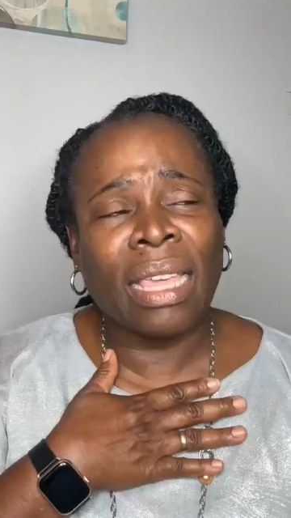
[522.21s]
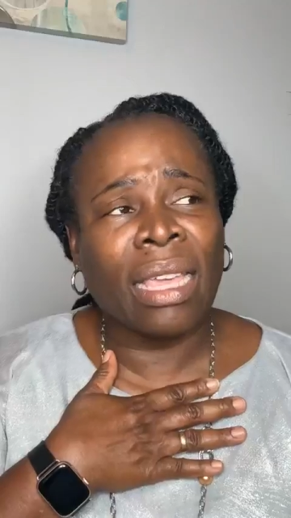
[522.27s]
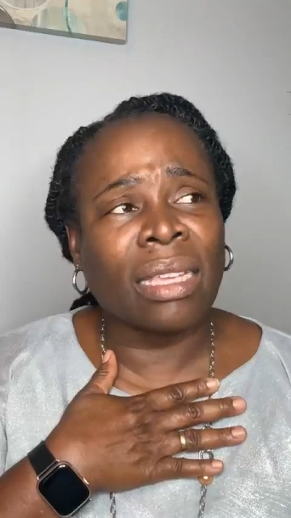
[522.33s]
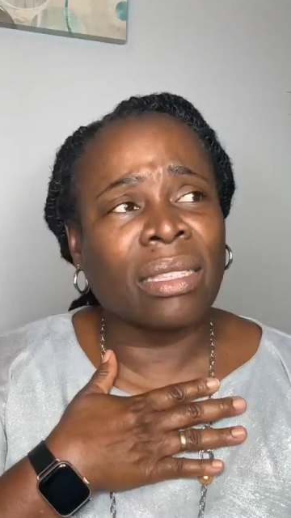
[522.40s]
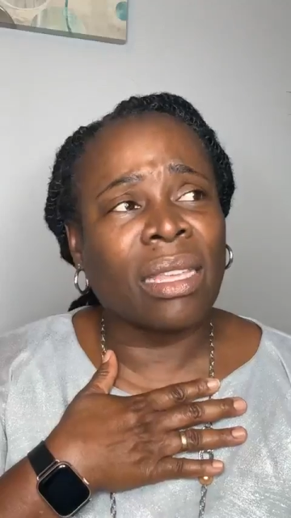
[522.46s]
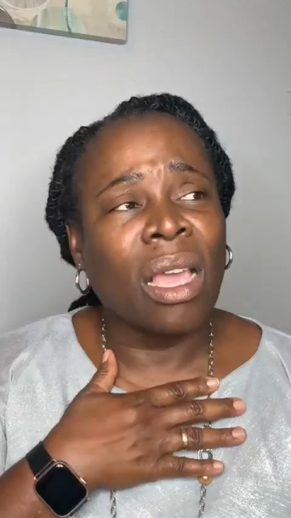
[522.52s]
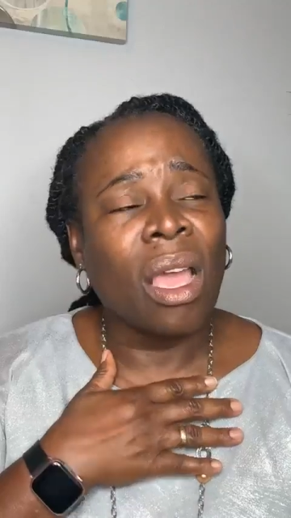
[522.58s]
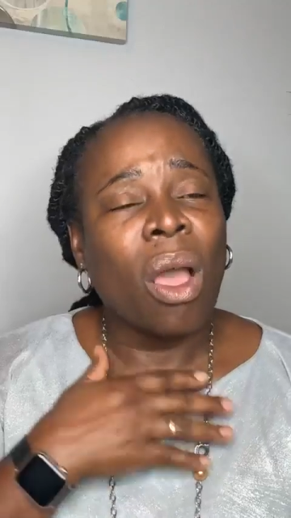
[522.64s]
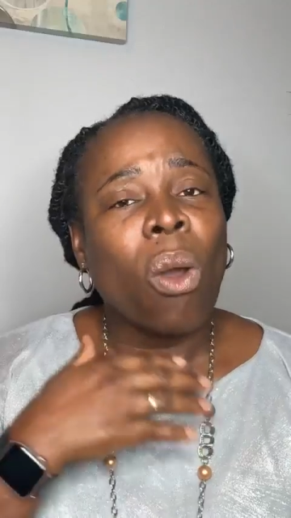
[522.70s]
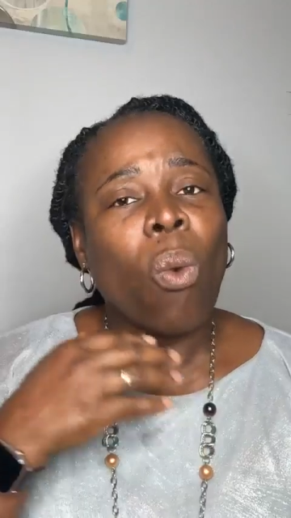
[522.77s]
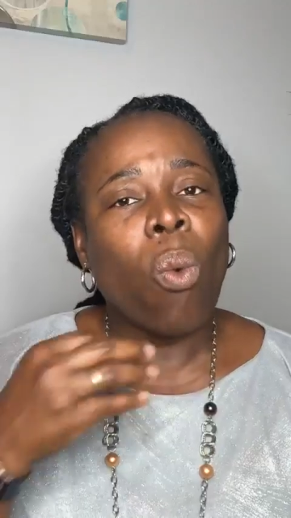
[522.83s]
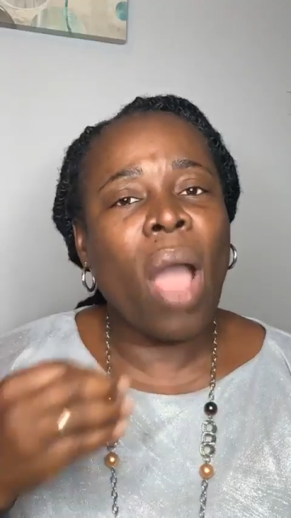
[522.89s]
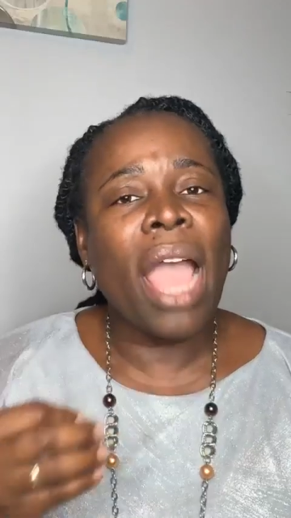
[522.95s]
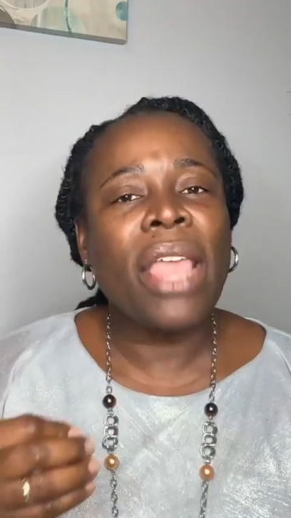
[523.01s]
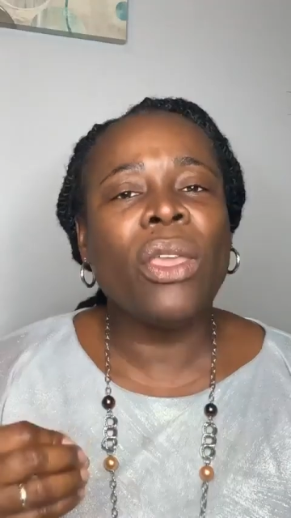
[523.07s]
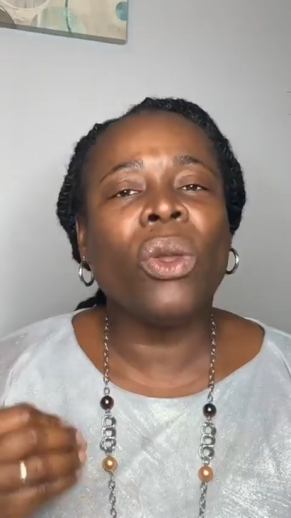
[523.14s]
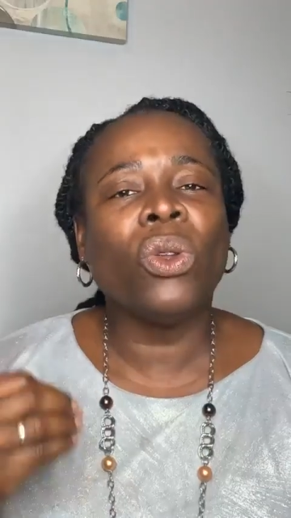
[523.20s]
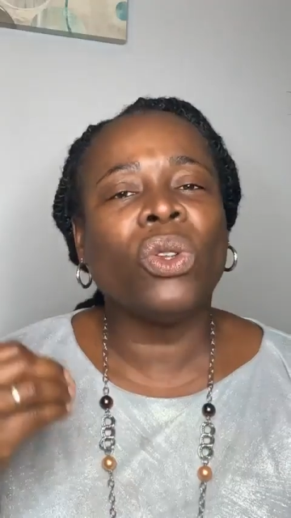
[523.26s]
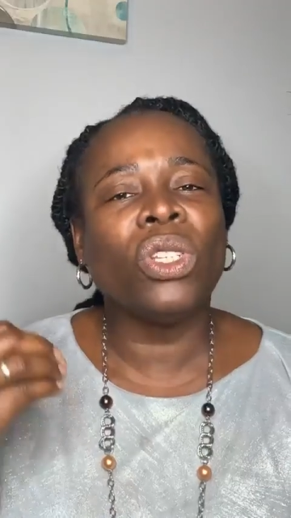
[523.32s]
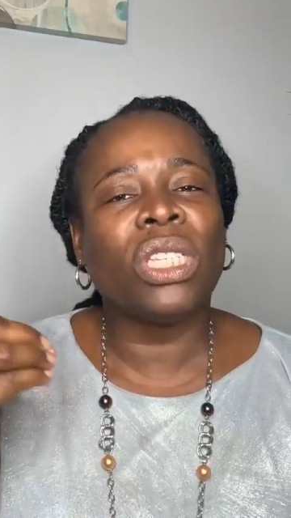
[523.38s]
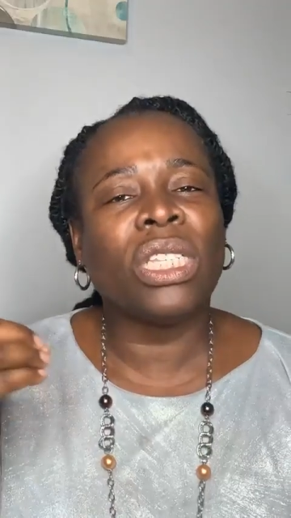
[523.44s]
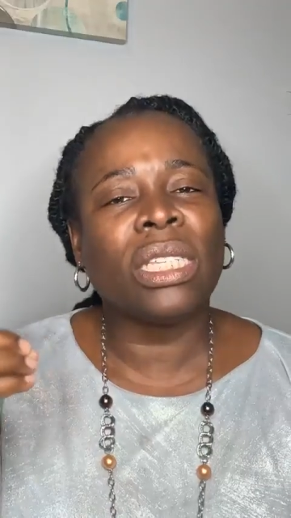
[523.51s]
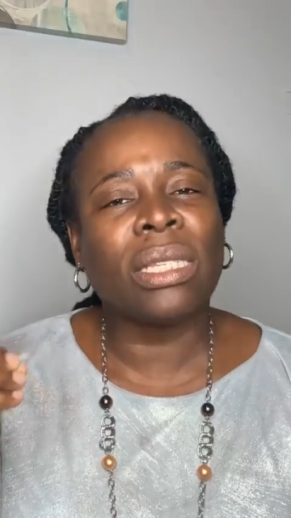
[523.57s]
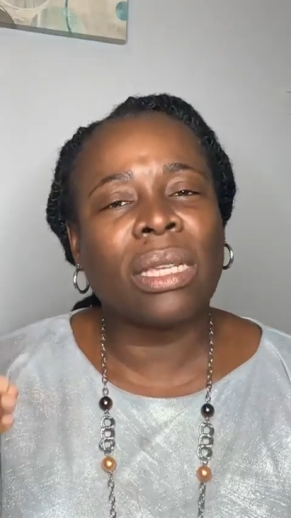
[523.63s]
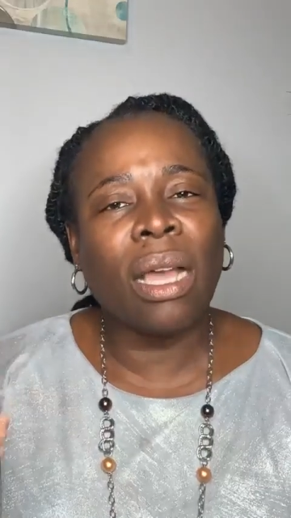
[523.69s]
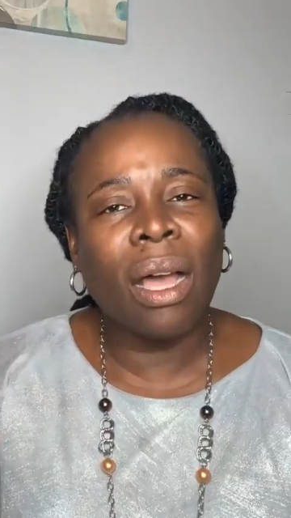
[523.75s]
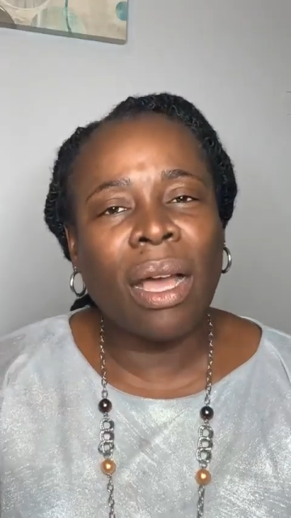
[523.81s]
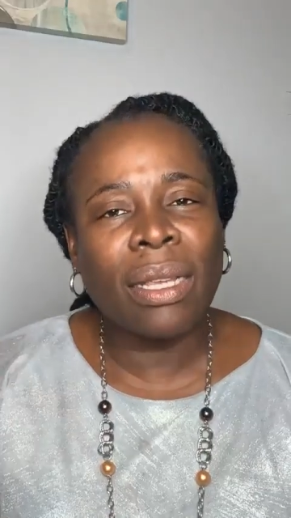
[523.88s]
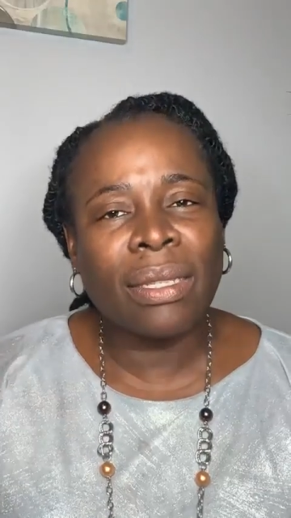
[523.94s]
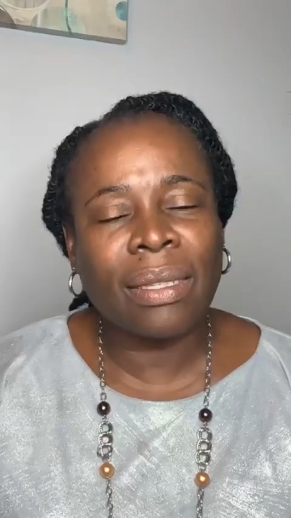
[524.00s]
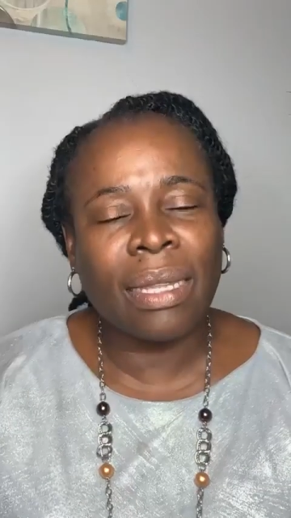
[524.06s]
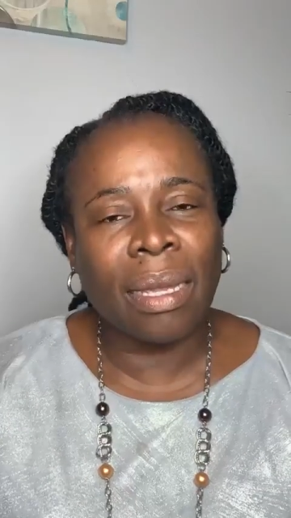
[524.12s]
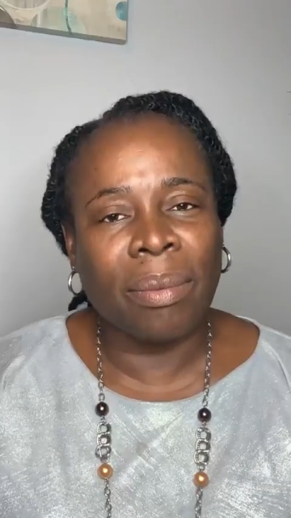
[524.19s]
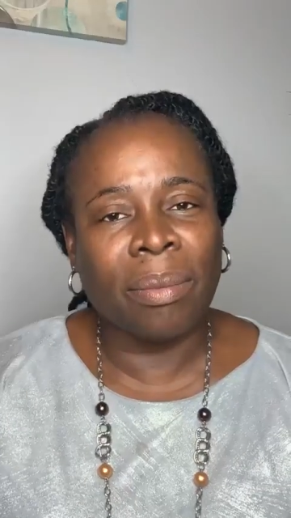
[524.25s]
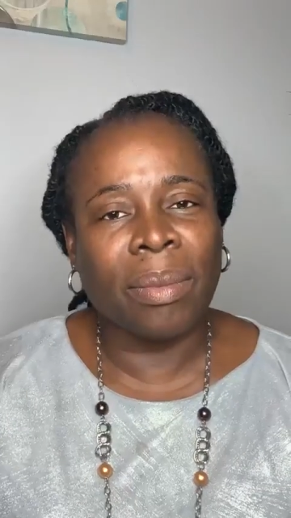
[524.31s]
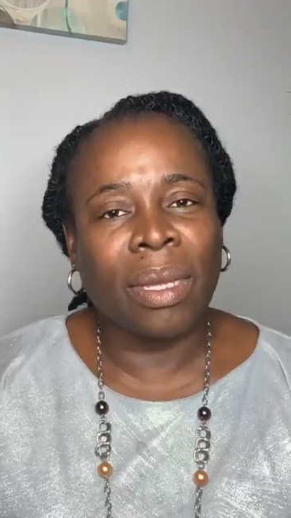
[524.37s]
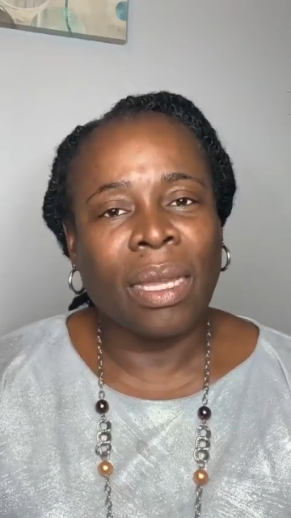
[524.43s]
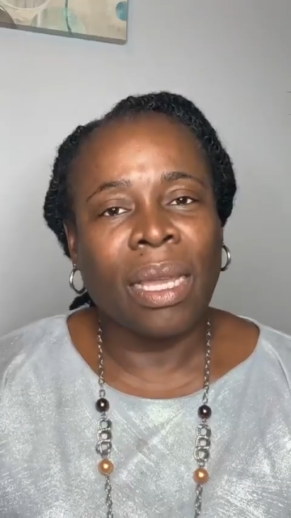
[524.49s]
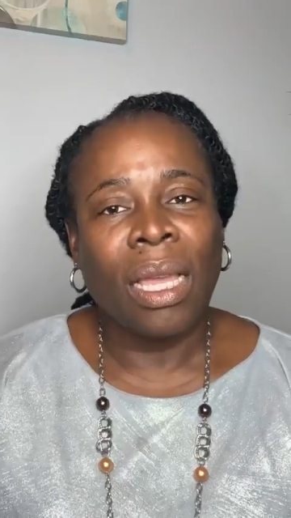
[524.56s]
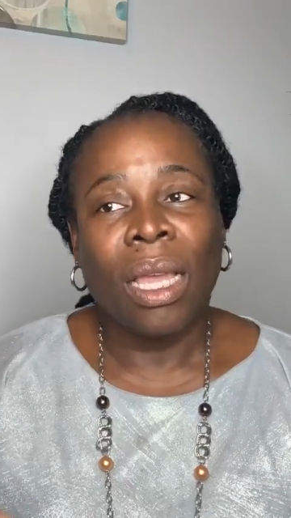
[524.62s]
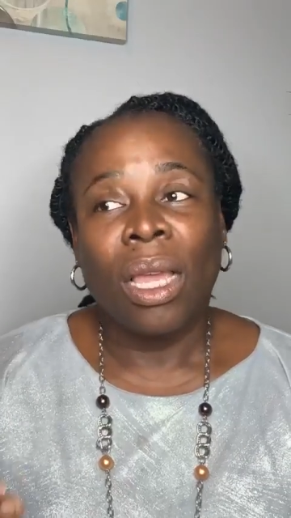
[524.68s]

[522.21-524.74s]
things. Why are you going to discuss them